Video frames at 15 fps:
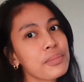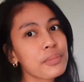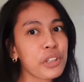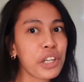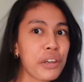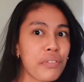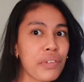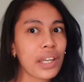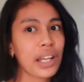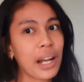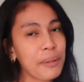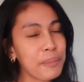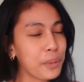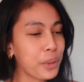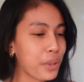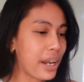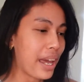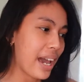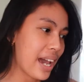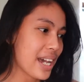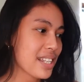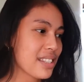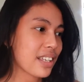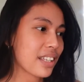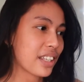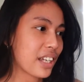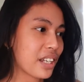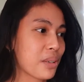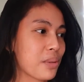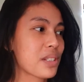giving up on us, and
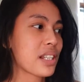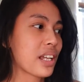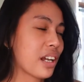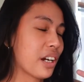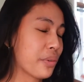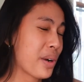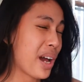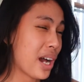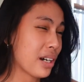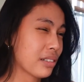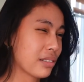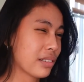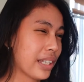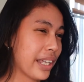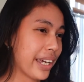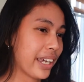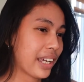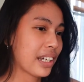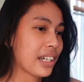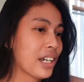then it was like around like